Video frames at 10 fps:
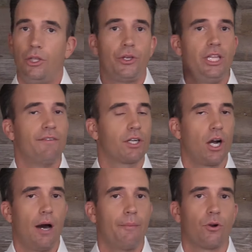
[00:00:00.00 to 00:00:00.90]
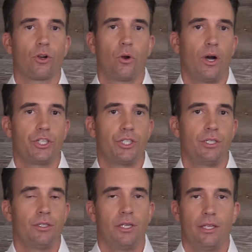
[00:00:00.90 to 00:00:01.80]
you can leave a comment or
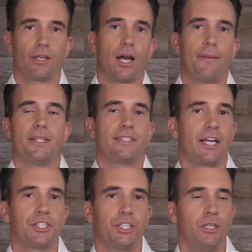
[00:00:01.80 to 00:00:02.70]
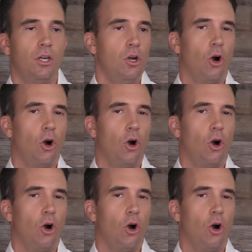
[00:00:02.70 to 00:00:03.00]
question in the comment section.